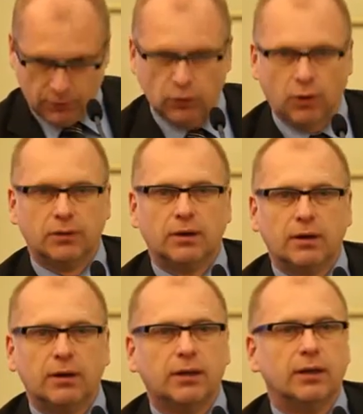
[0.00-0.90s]
a
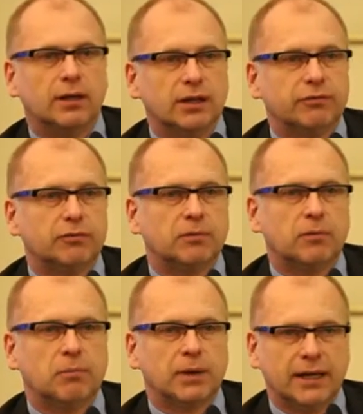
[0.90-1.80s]

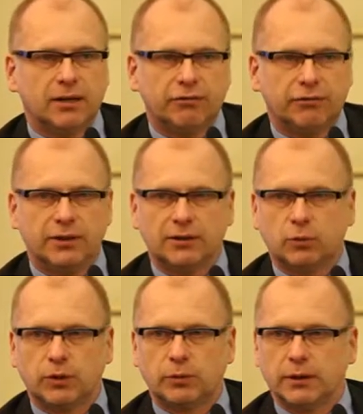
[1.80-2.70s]
non-even playing
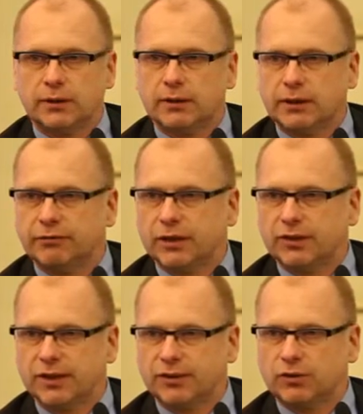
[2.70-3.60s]
field which will give
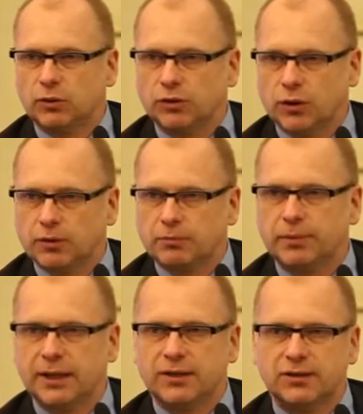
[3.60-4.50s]
access to certain
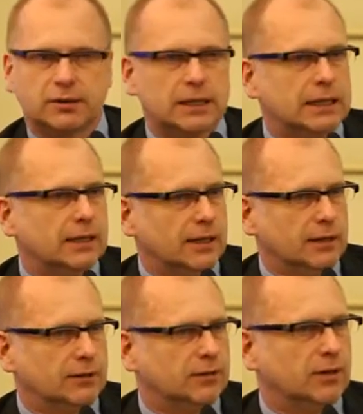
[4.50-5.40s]
players
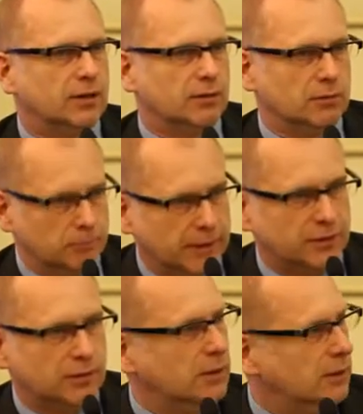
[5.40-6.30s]
and uh,
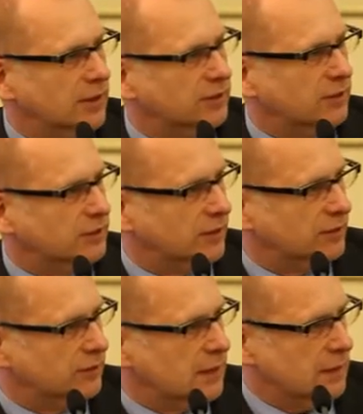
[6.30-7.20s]
main, uh, less
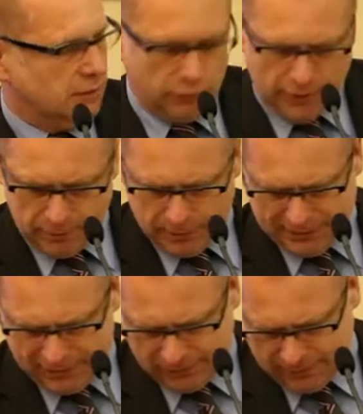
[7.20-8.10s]
success for other
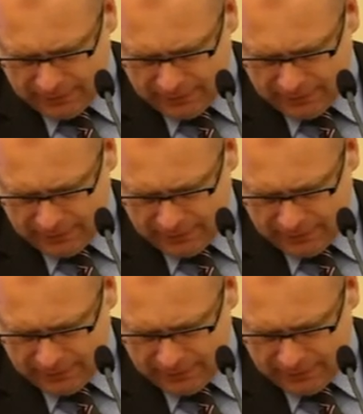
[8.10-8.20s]
players.